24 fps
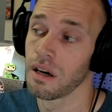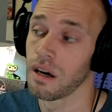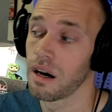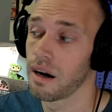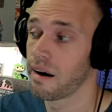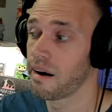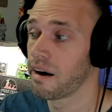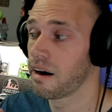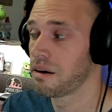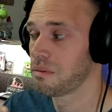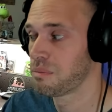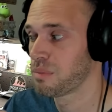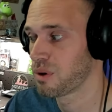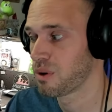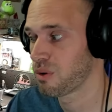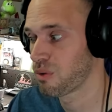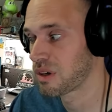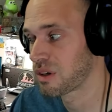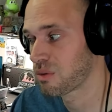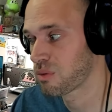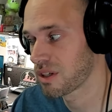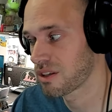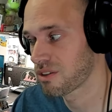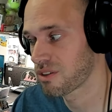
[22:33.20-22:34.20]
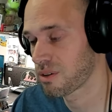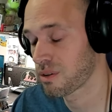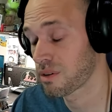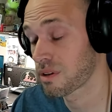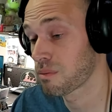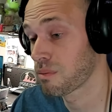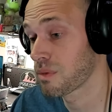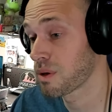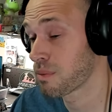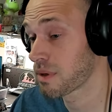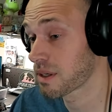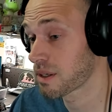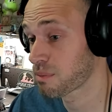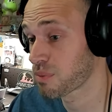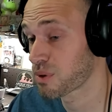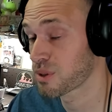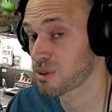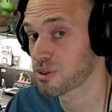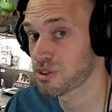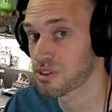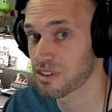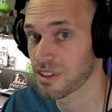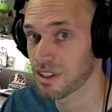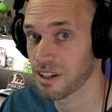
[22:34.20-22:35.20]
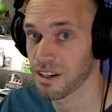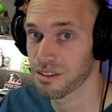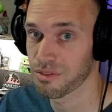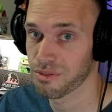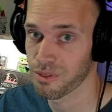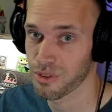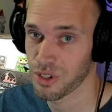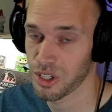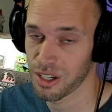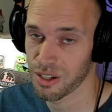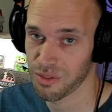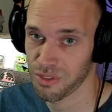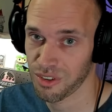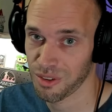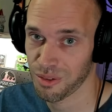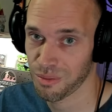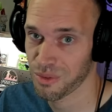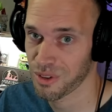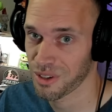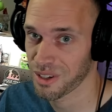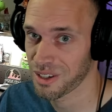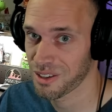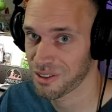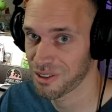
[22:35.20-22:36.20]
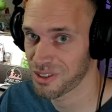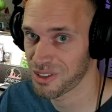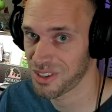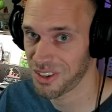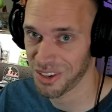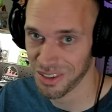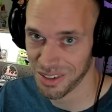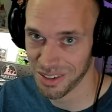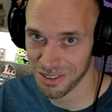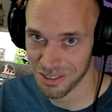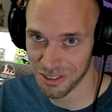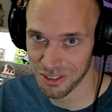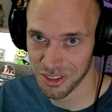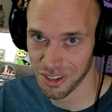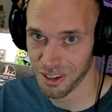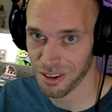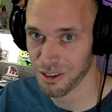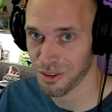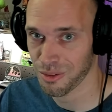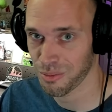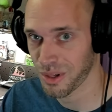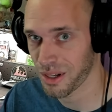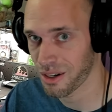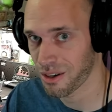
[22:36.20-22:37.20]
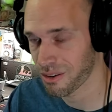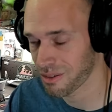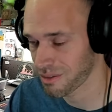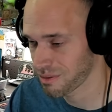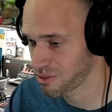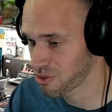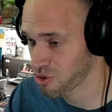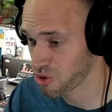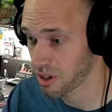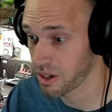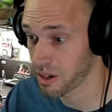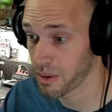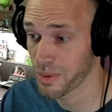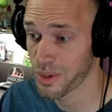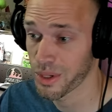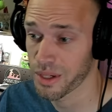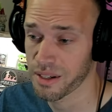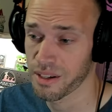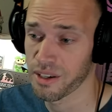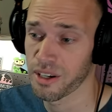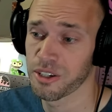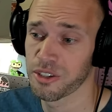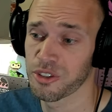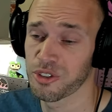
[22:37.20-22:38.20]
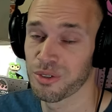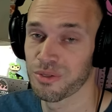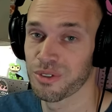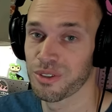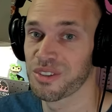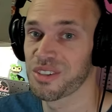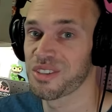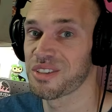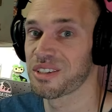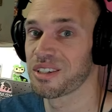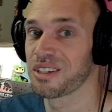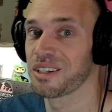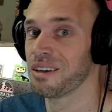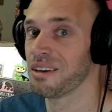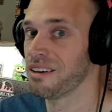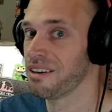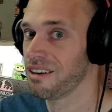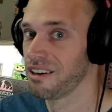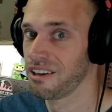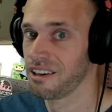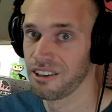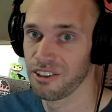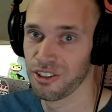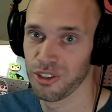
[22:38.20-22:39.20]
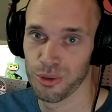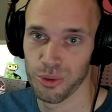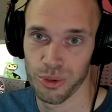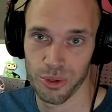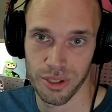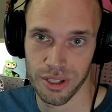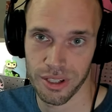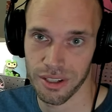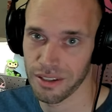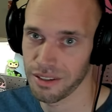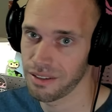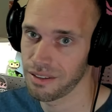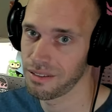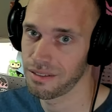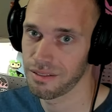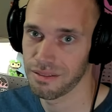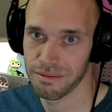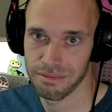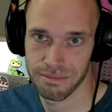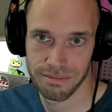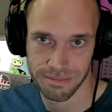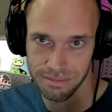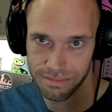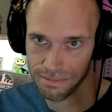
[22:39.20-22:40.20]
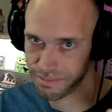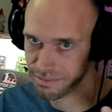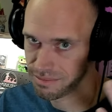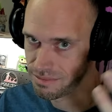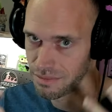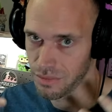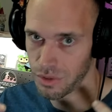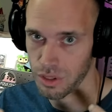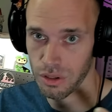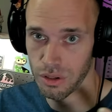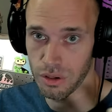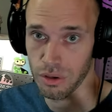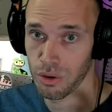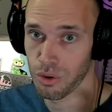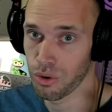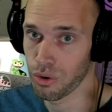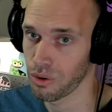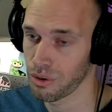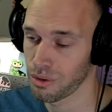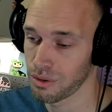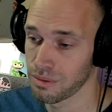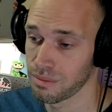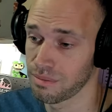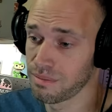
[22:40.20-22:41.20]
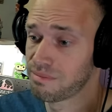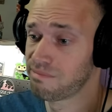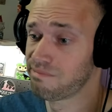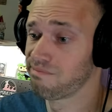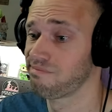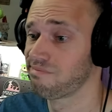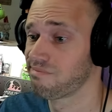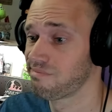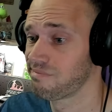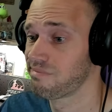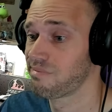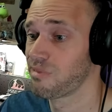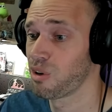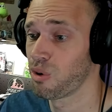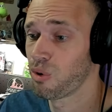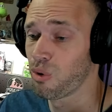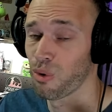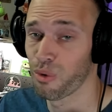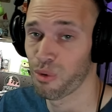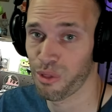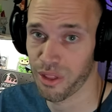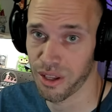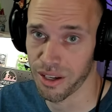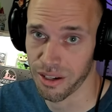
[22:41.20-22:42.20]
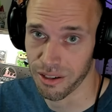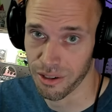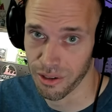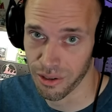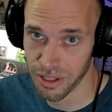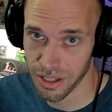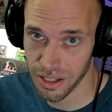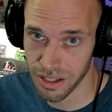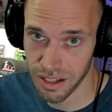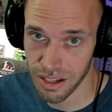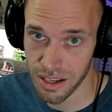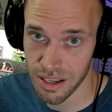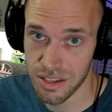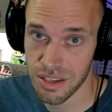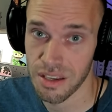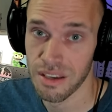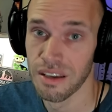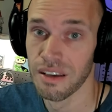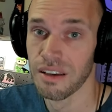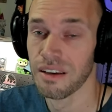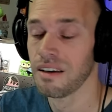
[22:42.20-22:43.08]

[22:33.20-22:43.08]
Uh, but when we do the MimikBrew stuff, when I have something entertaining to talk about, drama, controversy, you will get the whole the whole thing, okay guys?